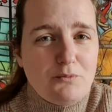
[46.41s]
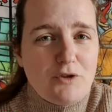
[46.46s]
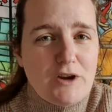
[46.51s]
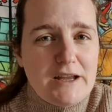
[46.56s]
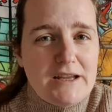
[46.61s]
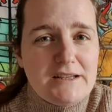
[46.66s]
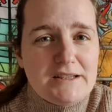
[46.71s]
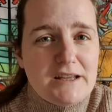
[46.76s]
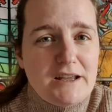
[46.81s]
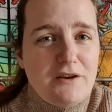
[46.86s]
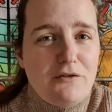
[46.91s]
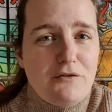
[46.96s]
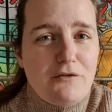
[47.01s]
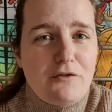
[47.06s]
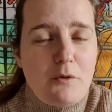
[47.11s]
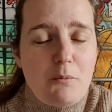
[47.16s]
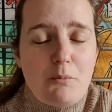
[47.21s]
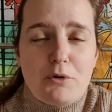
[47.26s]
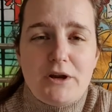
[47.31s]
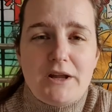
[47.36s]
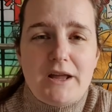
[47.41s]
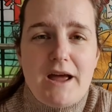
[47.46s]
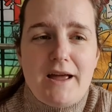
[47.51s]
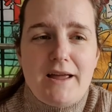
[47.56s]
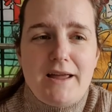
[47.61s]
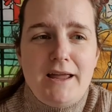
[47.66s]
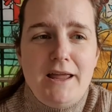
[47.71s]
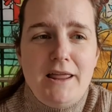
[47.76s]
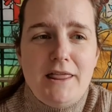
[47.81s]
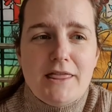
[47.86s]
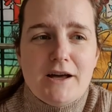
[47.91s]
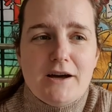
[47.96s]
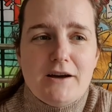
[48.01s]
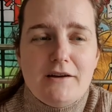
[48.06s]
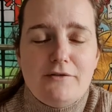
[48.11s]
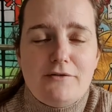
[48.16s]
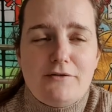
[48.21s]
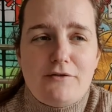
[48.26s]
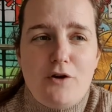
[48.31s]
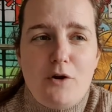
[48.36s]
read in February yet
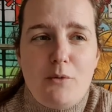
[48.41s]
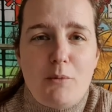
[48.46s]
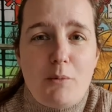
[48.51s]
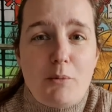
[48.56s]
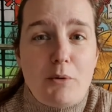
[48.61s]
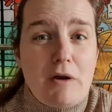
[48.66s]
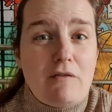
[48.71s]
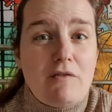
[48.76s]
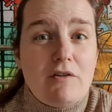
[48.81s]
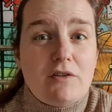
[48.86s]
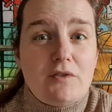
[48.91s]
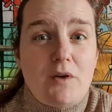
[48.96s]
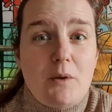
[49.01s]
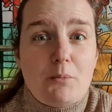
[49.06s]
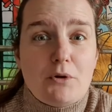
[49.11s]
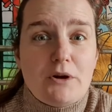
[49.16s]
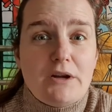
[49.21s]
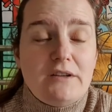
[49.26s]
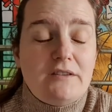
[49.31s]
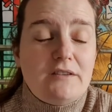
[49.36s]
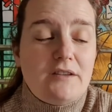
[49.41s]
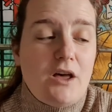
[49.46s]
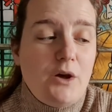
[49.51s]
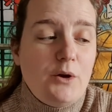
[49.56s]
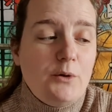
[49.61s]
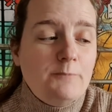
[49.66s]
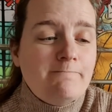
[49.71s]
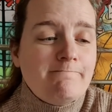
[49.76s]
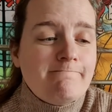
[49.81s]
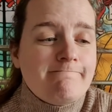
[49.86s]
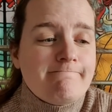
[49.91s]
either from a previous February. So